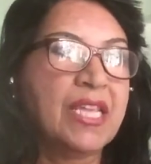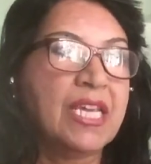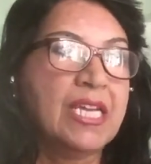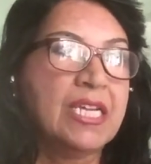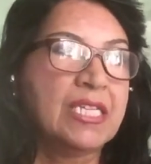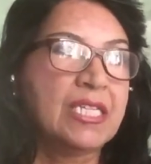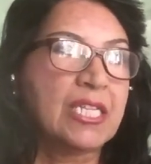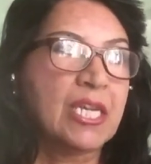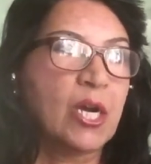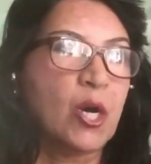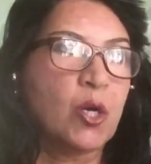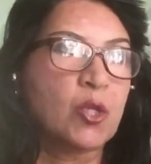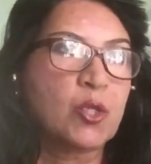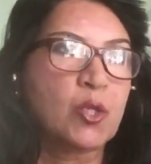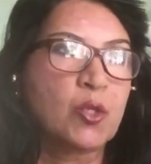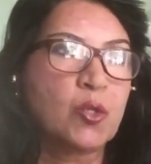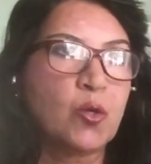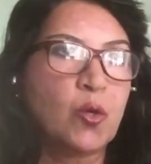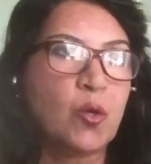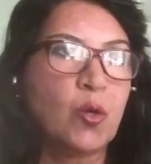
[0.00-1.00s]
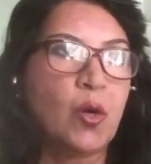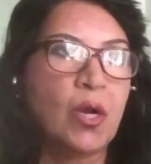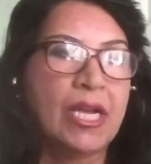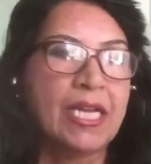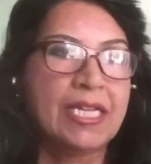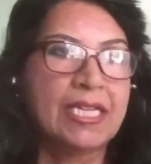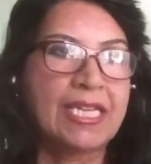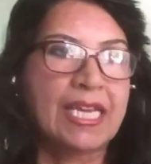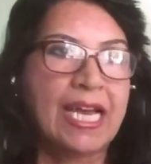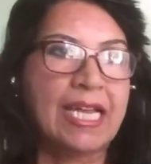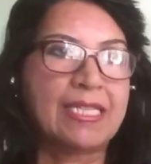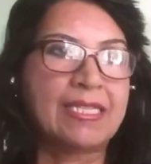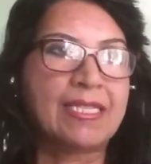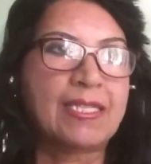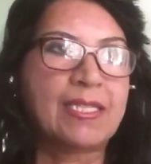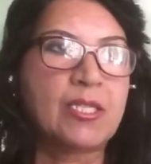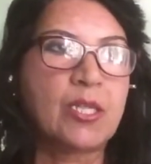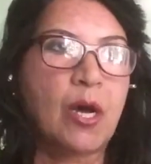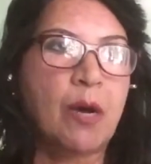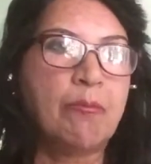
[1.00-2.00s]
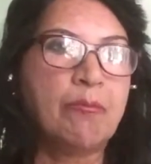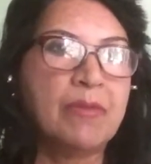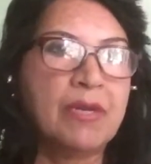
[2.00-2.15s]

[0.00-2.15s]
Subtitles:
They also can't stop